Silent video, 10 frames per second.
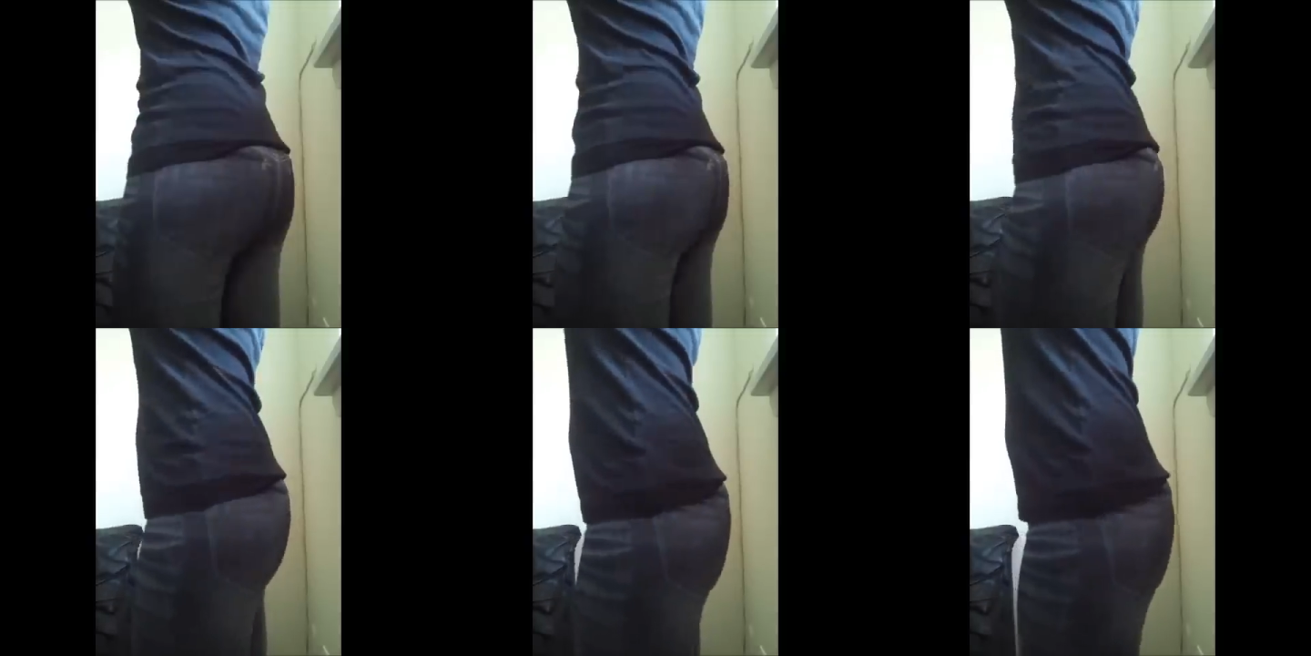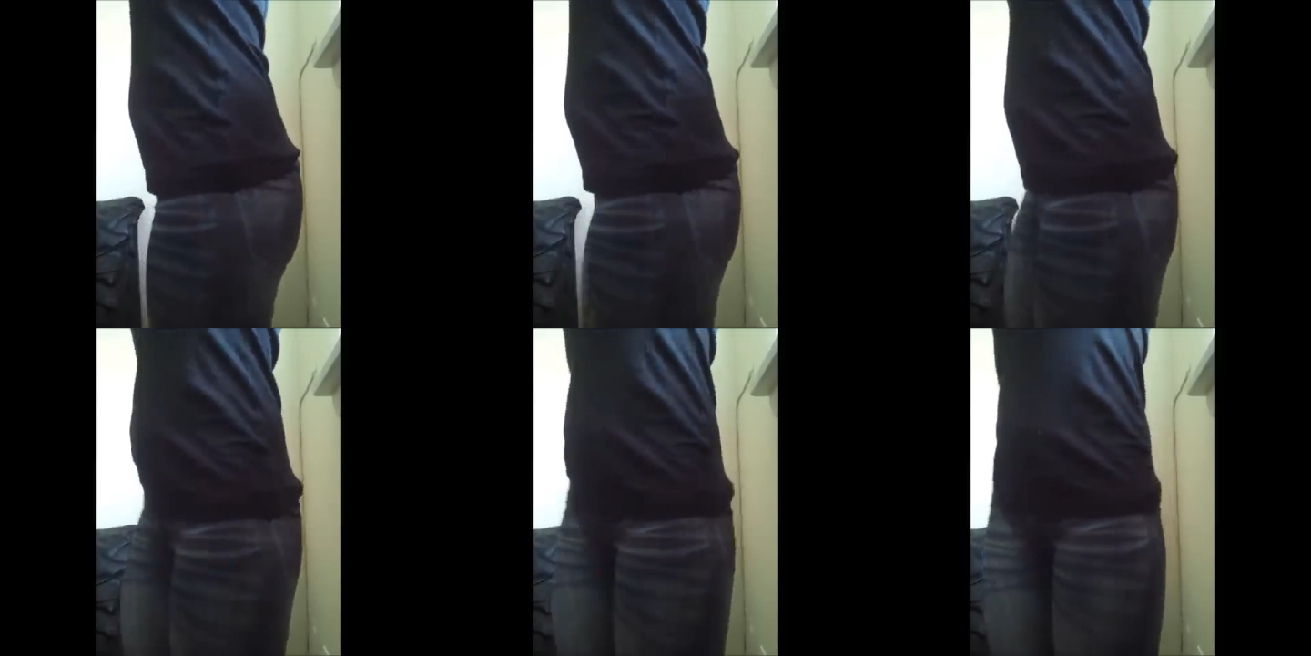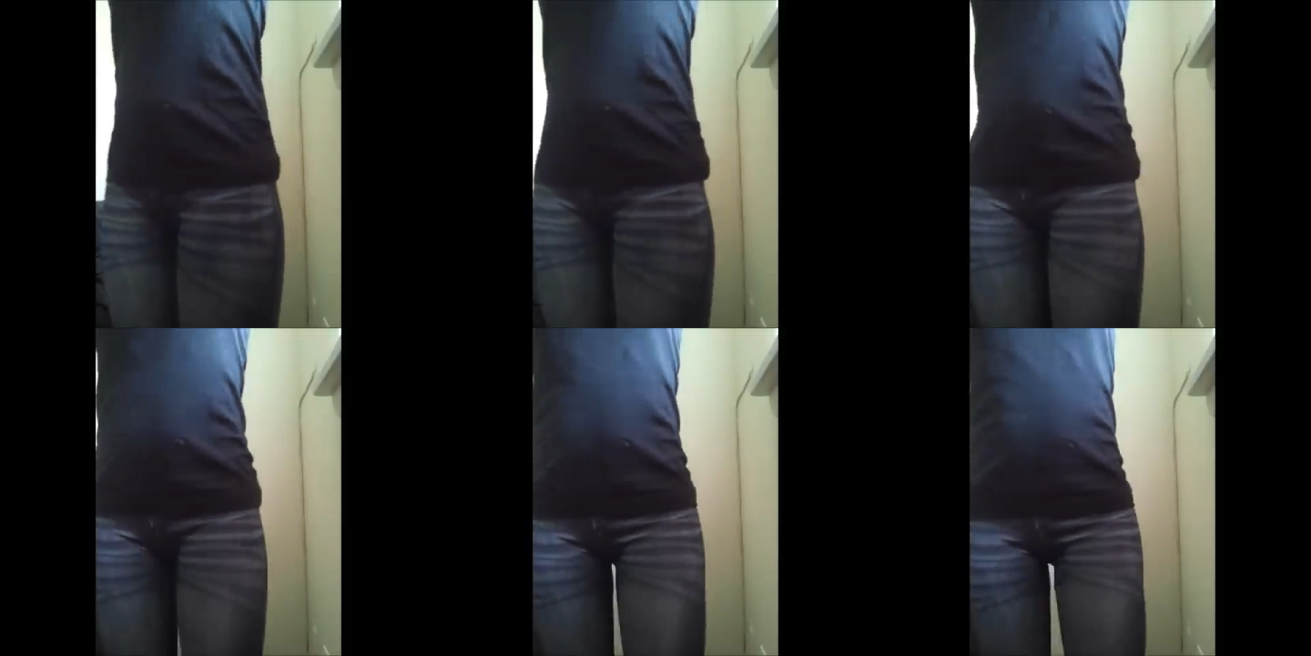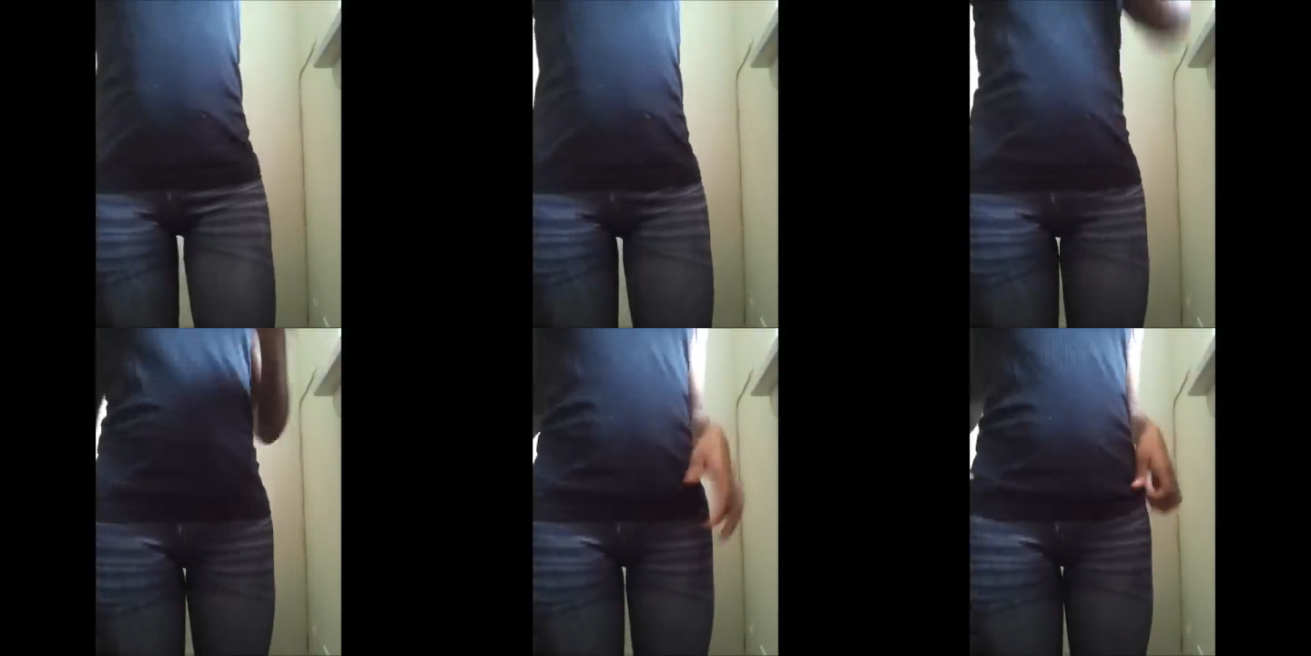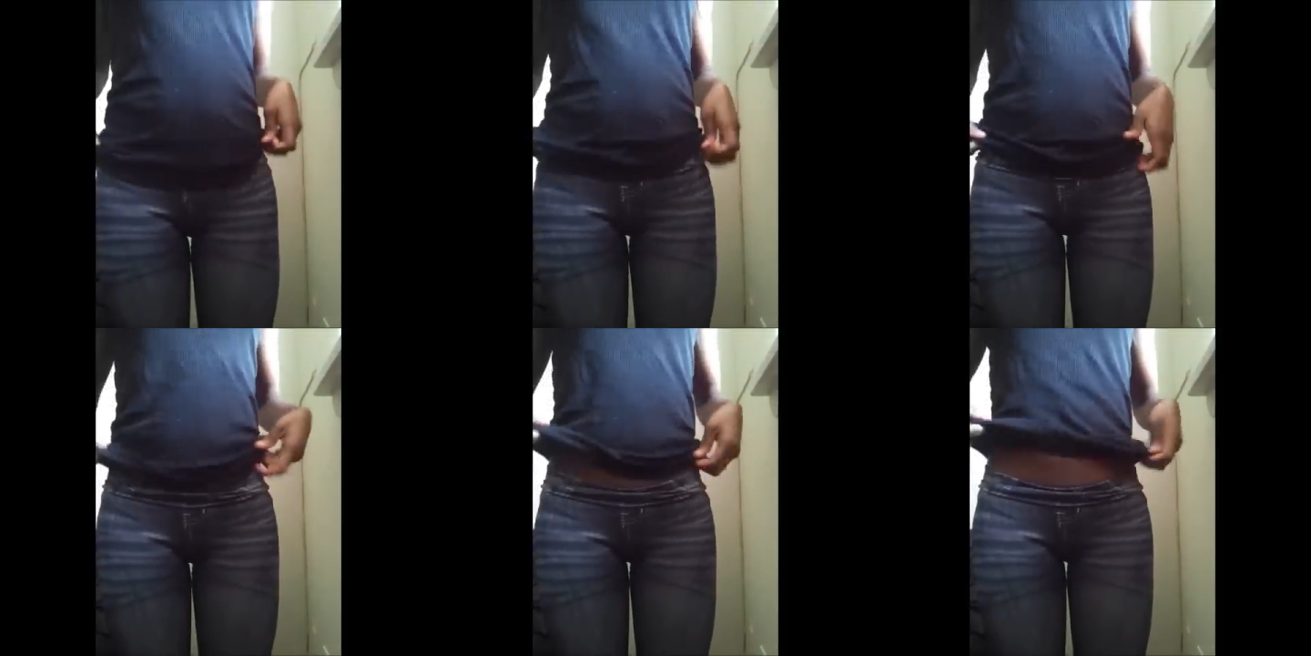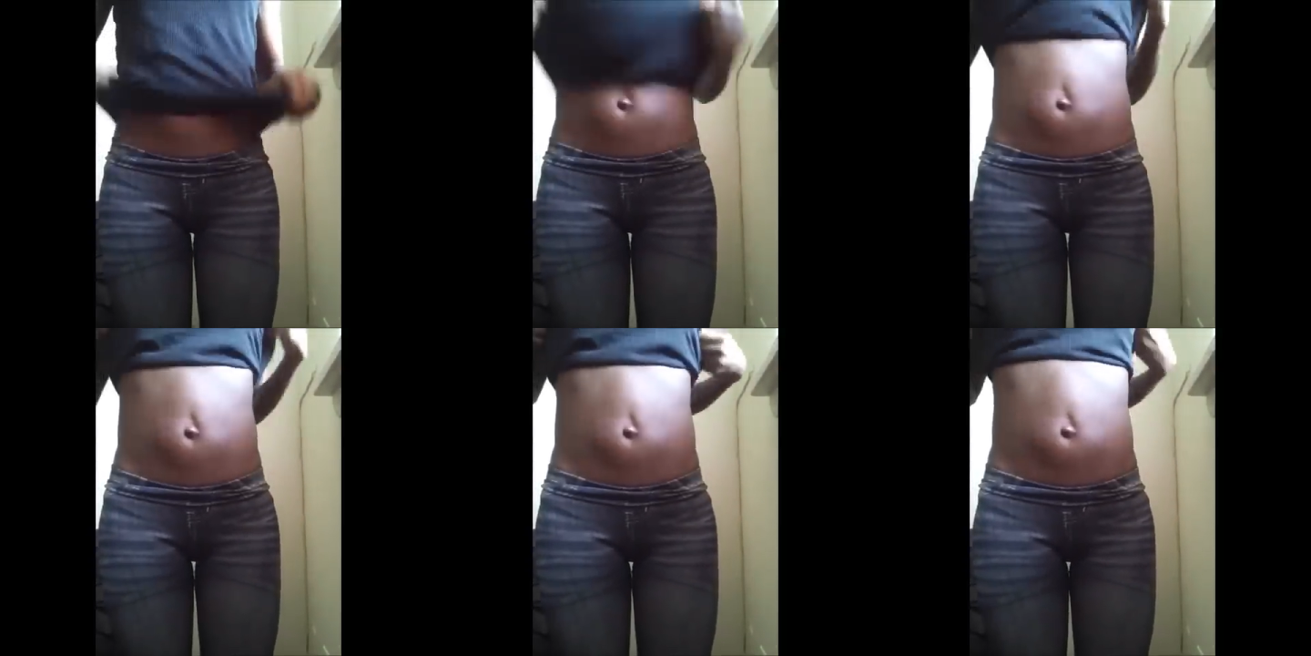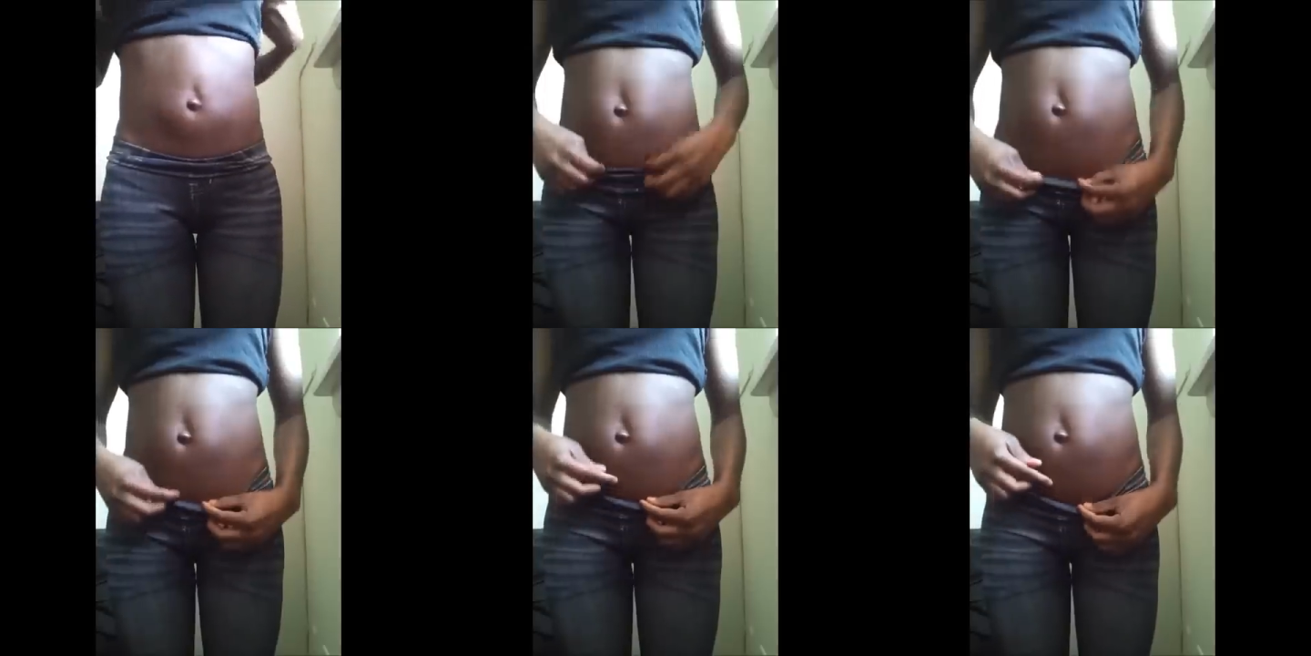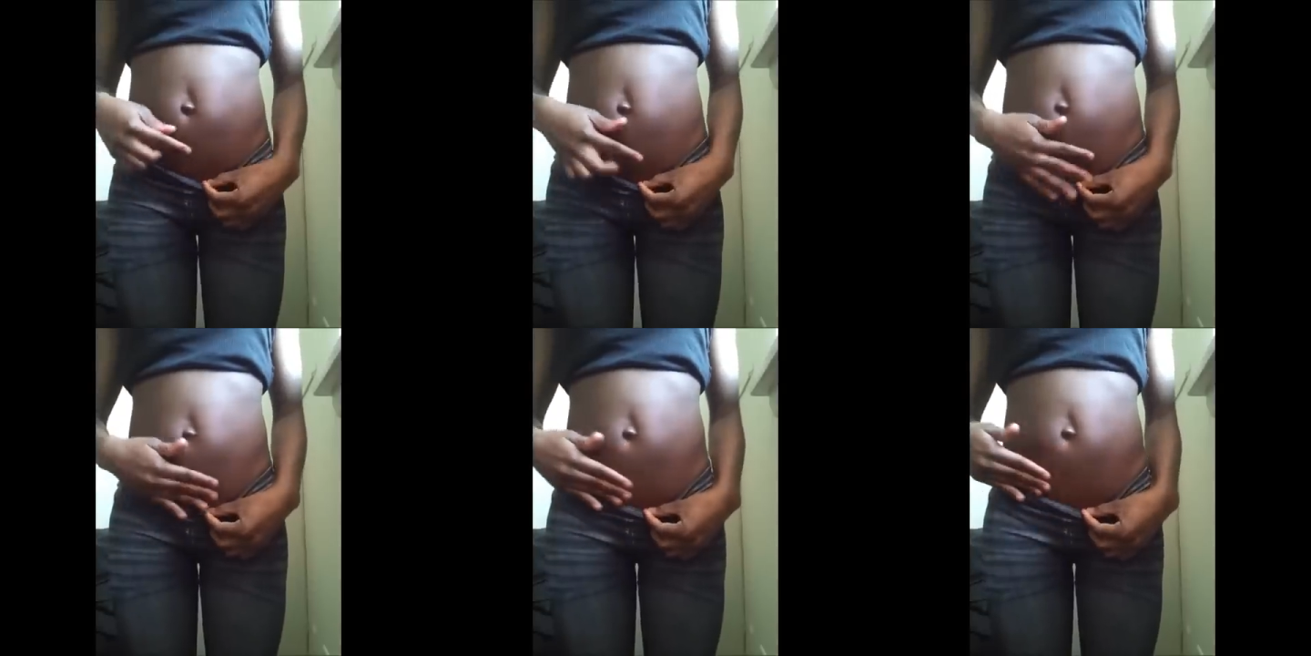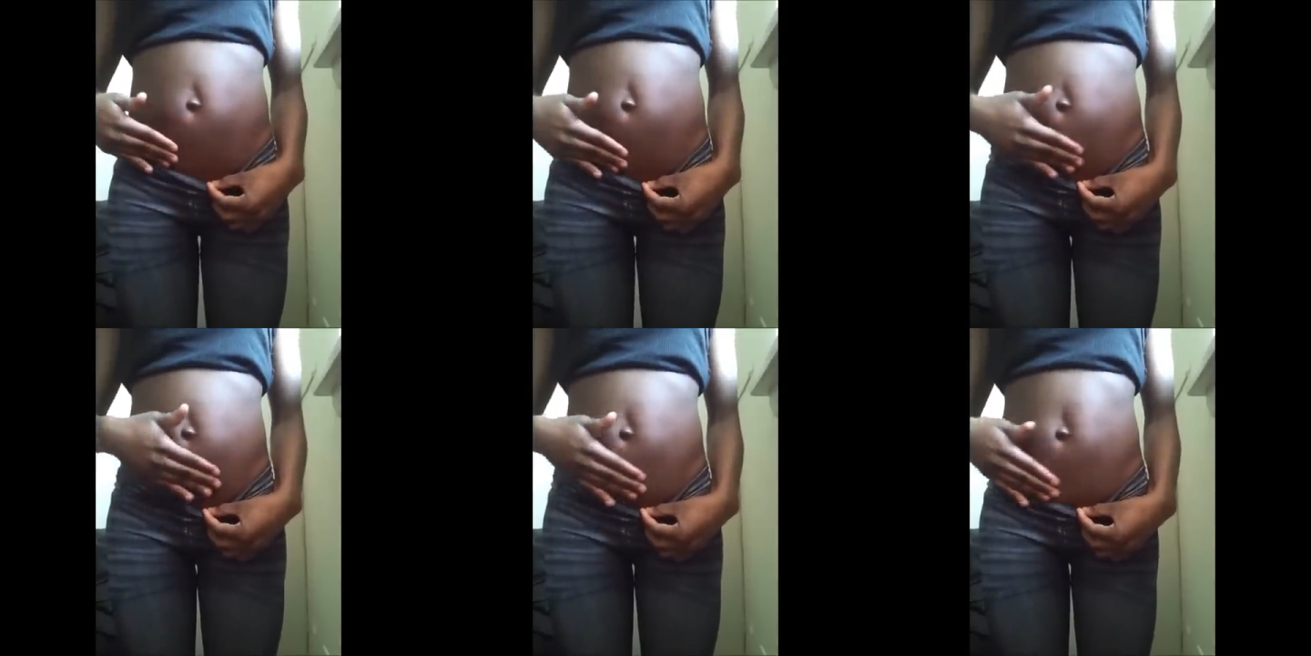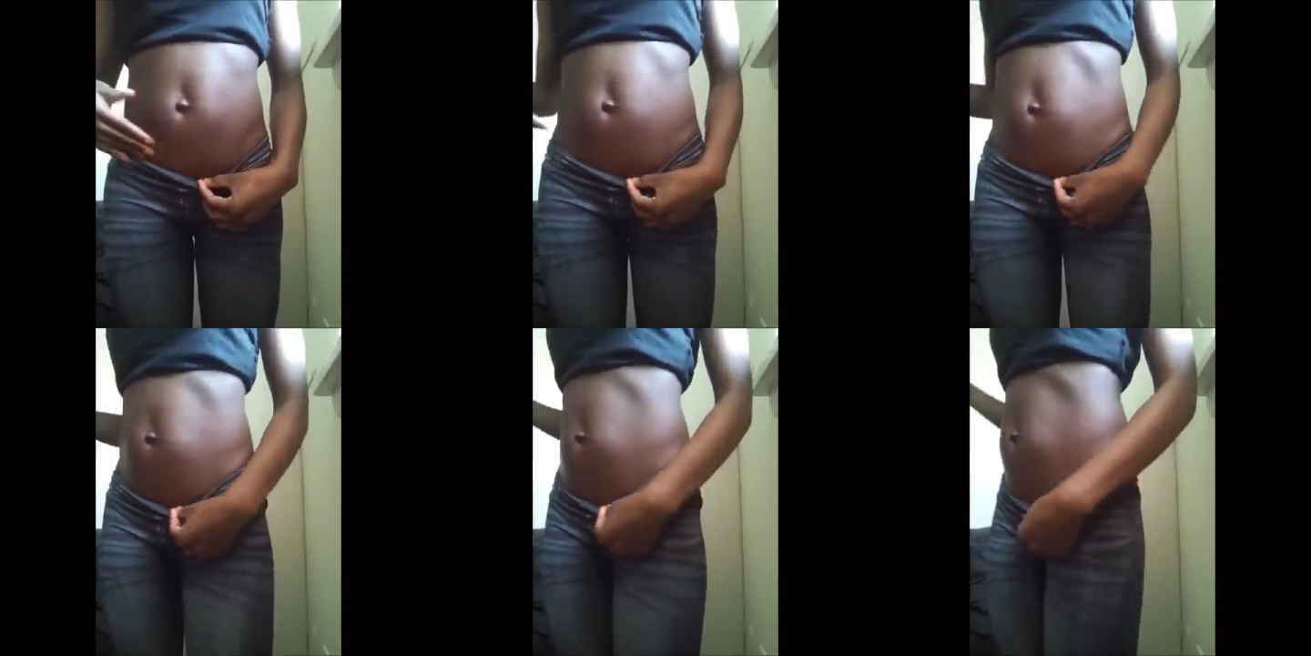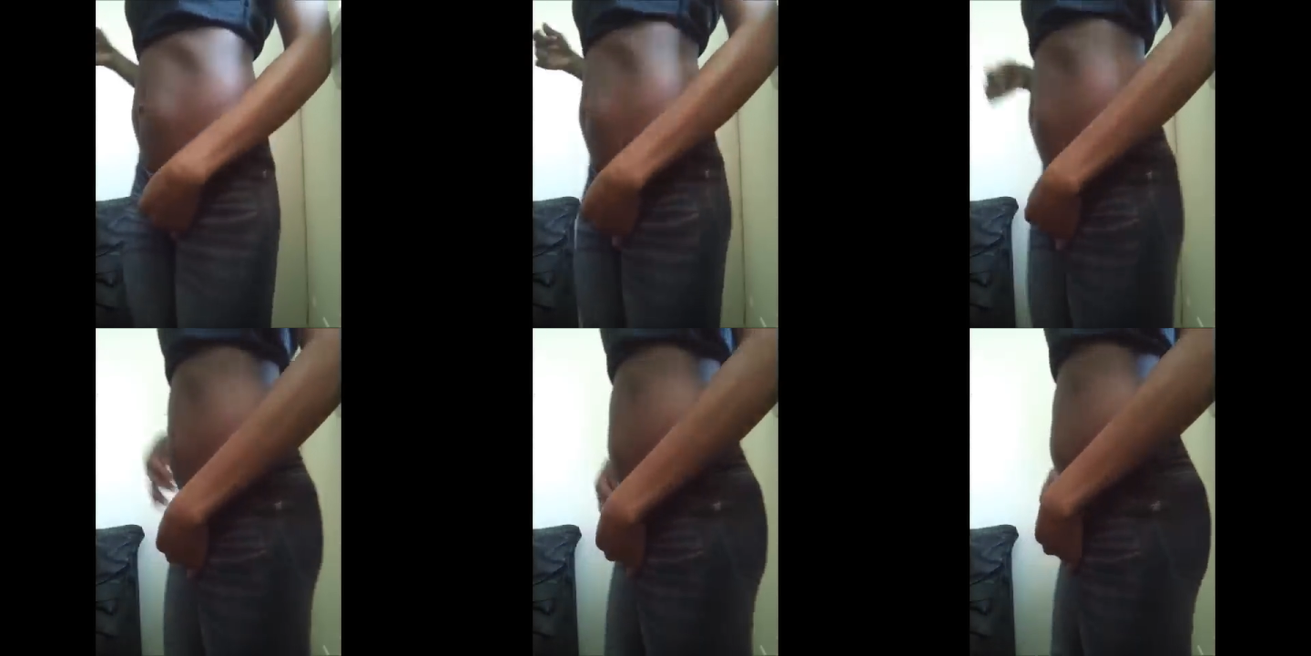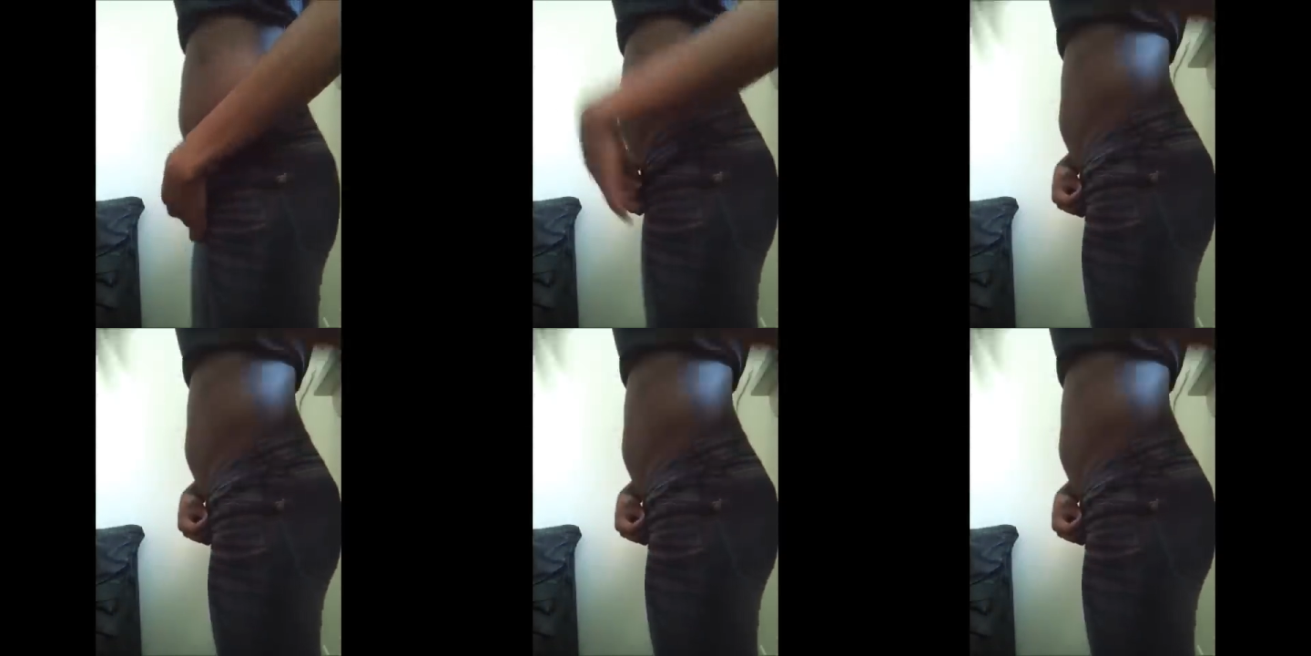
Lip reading: (no speaker visible)